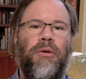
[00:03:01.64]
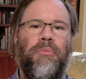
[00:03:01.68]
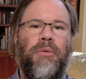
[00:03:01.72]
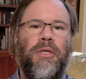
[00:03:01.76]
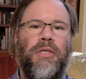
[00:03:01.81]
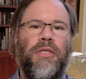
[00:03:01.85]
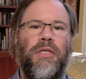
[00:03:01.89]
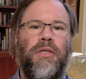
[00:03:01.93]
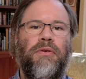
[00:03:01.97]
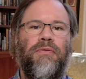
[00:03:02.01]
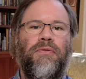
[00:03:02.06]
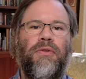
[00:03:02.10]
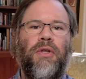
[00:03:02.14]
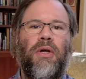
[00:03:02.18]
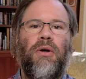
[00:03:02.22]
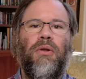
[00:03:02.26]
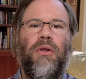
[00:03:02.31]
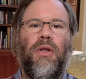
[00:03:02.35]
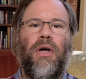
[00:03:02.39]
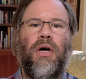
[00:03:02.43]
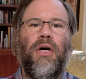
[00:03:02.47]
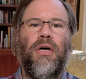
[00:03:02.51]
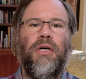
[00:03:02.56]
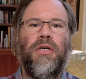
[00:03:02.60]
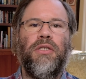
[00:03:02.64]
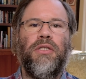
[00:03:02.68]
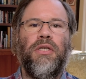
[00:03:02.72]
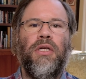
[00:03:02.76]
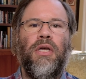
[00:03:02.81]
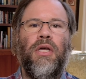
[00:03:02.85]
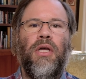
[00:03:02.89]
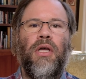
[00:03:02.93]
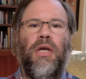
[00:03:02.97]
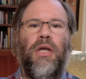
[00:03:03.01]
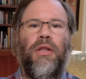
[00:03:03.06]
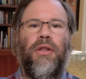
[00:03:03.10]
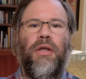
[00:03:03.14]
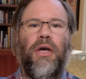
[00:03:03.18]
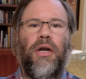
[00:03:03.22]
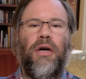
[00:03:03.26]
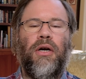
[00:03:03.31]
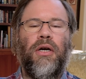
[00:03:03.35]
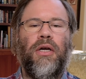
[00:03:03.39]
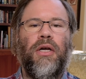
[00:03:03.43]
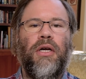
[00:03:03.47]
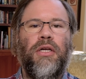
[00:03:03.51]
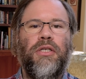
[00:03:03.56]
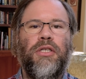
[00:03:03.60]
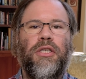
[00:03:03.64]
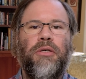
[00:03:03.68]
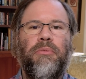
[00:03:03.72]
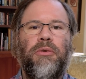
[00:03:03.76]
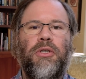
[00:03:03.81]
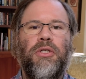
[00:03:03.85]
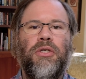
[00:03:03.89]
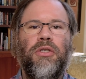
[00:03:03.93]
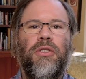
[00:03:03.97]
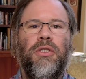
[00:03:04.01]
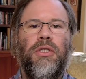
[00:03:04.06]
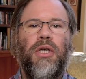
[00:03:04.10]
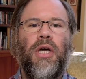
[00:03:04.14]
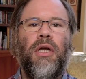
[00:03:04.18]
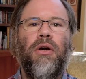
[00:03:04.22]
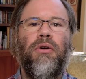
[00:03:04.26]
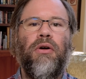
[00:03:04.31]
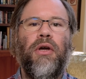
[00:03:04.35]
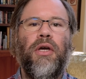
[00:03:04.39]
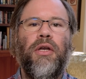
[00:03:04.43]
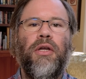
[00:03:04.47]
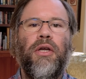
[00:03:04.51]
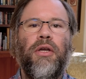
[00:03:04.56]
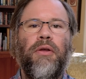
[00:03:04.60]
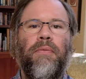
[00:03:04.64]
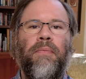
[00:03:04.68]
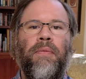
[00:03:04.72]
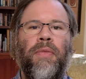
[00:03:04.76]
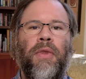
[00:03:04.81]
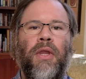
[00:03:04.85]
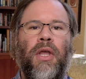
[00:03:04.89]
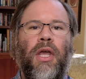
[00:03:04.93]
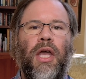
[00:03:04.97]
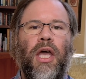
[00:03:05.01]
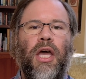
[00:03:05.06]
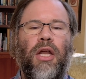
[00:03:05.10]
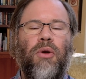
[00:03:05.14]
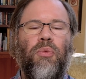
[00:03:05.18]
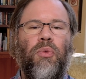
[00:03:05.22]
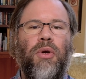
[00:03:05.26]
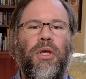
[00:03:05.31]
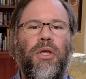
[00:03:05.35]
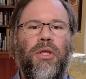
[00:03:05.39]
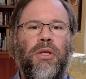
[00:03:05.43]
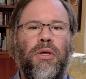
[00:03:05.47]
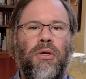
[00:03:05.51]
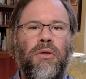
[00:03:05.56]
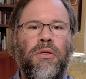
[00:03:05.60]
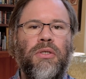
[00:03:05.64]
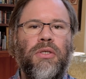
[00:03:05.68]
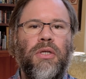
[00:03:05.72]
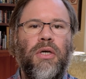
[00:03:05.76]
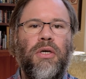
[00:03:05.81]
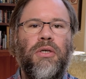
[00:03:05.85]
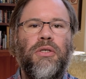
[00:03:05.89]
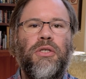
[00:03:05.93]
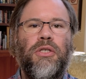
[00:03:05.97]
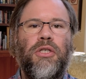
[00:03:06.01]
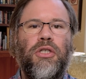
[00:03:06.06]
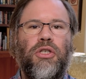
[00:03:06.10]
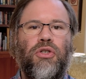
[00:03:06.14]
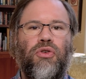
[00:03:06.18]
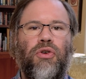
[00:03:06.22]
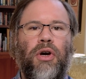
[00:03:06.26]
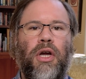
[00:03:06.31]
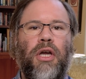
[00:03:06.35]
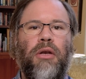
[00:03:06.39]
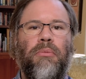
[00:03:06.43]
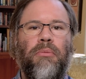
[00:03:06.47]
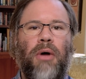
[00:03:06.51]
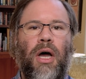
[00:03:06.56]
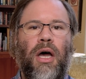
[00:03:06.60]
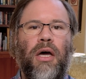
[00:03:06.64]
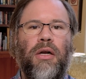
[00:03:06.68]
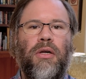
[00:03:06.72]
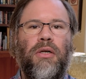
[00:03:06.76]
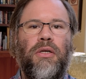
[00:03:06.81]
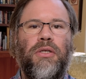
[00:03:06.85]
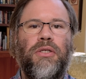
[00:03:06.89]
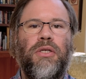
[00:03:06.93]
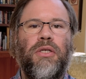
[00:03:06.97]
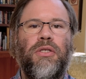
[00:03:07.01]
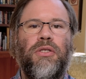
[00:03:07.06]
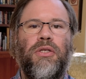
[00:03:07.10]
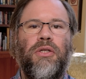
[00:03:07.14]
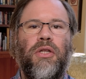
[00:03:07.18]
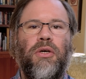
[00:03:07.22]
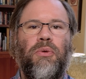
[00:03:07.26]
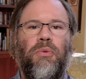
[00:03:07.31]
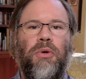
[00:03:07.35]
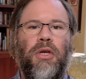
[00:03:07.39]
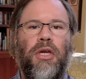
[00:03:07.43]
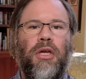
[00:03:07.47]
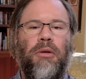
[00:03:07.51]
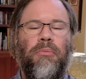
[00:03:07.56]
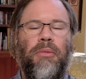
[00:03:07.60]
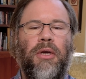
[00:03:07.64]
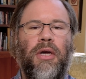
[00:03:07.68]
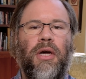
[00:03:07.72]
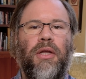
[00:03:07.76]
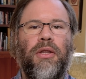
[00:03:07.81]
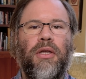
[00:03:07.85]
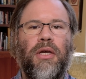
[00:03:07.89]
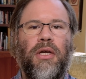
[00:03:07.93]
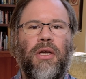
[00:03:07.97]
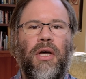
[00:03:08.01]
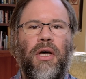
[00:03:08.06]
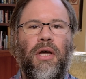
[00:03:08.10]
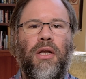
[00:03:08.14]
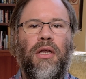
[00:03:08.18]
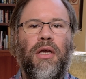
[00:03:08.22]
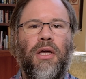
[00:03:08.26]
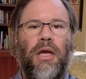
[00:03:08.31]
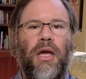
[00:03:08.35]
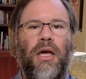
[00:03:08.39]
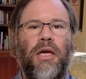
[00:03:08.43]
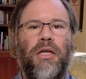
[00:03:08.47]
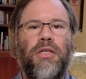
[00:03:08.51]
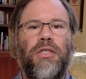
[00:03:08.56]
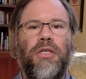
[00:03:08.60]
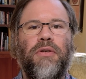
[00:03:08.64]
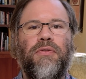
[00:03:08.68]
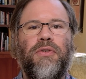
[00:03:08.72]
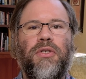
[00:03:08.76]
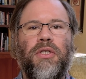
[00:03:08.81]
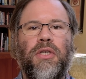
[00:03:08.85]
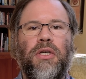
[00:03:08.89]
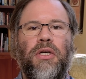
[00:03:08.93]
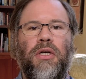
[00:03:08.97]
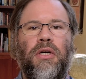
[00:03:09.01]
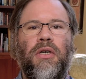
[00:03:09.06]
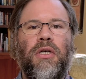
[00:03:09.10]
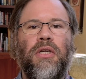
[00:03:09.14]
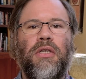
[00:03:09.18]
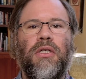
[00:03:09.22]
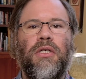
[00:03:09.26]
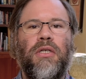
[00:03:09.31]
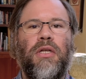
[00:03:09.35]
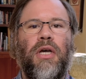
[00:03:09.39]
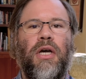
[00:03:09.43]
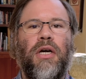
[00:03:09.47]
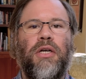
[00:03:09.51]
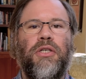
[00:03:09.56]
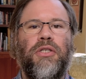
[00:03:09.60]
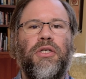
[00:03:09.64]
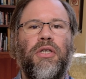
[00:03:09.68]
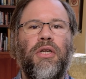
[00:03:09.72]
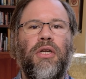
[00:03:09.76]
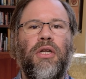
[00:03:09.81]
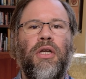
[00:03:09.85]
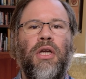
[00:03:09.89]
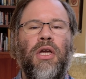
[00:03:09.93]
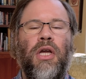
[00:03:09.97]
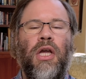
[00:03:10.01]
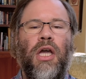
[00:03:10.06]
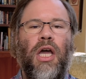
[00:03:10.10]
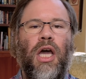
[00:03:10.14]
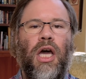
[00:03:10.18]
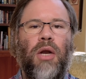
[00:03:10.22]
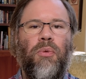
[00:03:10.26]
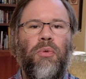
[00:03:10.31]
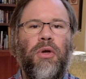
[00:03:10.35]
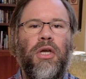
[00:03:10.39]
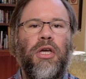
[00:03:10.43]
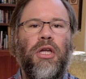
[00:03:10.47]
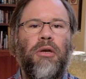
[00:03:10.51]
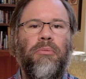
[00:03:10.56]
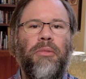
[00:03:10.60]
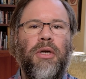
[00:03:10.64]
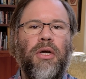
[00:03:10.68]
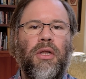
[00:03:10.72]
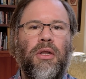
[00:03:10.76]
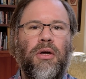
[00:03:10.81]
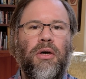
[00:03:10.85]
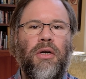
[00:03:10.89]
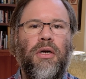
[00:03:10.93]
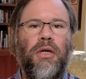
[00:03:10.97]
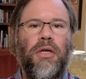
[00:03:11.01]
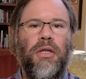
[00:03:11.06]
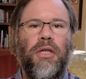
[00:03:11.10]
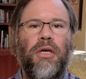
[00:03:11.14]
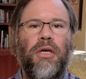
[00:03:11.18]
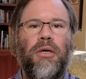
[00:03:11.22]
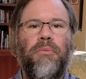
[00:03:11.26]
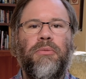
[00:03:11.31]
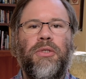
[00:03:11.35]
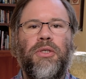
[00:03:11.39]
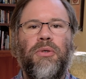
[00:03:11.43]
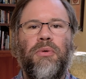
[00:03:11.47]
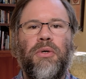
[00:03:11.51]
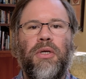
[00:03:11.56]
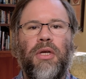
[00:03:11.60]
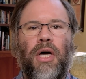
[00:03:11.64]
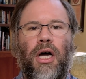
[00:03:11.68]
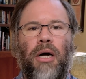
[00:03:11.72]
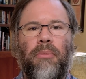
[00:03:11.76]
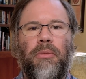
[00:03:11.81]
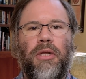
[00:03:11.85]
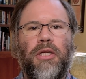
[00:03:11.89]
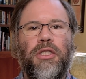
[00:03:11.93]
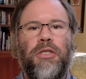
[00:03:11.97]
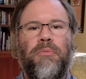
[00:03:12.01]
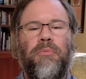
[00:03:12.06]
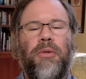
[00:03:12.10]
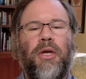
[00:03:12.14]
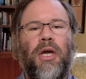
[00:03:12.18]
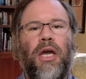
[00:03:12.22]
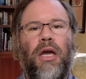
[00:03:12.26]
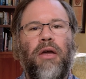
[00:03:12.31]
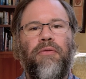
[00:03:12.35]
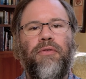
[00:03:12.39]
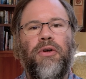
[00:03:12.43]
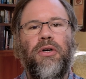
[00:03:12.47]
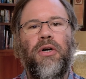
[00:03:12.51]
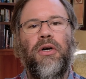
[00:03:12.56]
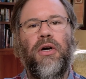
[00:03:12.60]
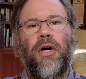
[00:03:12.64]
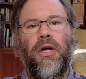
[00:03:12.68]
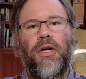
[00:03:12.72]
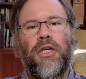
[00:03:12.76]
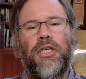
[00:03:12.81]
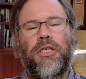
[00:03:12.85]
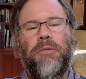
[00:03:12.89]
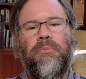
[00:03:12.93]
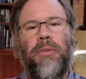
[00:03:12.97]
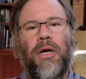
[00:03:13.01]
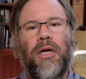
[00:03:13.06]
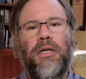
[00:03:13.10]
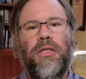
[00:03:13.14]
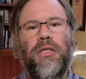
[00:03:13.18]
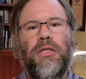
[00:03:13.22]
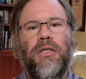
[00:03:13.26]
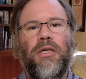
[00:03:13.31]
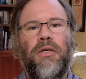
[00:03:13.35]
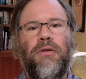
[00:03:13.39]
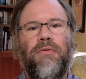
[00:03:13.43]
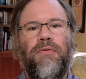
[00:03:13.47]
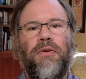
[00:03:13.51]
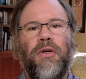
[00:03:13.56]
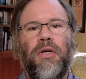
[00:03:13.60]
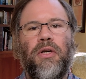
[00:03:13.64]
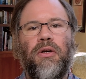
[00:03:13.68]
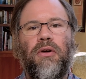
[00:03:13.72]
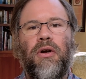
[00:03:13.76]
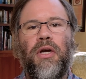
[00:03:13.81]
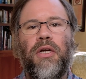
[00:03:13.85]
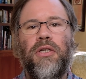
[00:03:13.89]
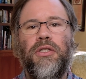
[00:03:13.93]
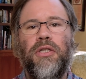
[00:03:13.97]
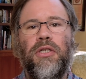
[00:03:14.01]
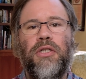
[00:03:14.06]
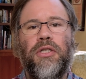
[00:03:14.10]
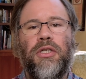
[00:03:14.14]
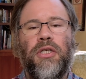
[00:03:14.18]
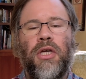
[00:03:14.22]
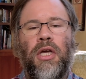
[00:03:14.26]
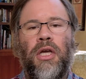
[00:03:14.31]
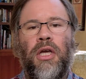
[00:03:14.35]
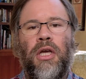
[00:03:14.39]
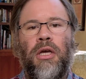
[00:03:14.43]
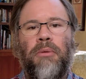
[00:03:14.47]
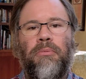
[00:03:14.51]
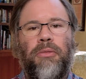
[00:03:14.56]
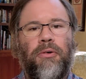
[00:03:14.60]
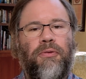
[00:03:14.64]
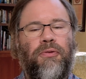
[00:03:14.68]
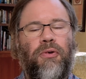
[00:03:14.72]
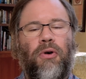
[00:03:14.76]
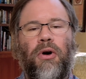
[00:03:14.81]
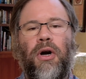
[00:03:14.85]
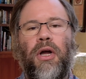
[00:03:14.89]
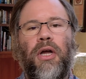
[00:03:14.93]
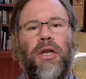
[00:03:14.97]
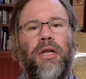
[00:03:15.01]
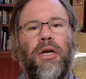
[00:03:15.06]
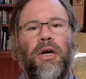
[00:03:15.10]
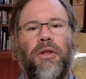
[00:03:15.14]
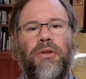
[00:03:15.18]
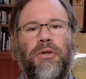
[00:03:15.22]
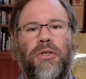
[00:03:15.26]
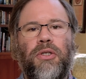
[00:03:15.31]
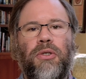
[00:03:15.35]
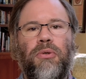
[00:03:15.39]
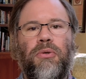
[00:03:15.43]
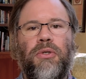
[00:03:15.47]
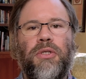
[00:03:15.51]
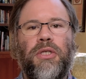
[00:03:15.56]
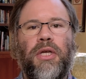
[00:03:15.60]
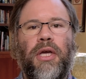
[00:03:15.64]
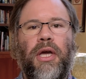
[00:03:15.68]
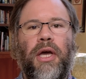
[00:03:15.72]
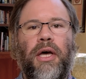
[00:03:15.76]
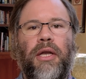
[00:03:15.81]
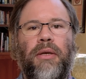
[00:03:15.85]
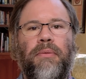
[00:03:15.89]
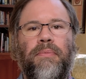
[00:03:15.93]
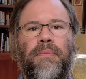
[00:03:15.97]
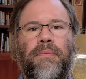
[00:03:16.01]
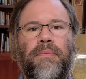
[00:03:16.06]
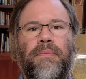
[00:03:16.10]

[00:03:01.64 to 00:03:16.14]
VPC flow logs that our customers are generating. And we use those to train models so that we can be on the cutting edge of security detection and we can be alerting them to anomalous behavior or unexpected configurations before any other tools can.